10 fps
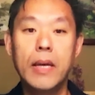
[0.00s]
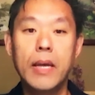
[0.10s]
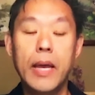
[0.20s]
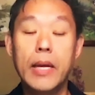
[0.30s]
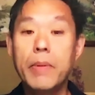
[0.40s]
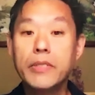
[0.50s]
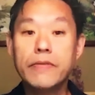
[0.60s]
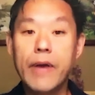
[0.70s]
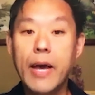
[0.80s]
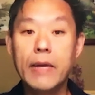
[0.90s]
And I must
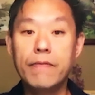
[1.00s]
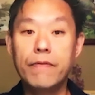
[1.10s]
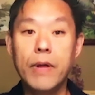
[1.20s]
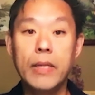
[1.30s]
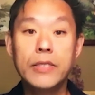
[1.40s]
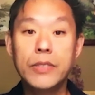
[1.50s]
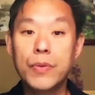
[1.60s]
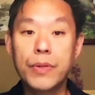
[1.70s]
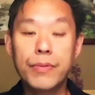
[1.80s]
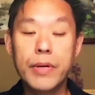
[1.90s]
have had it for at least 2
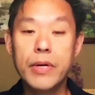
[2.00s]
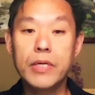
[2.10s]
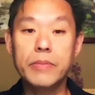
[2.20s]
or 3 years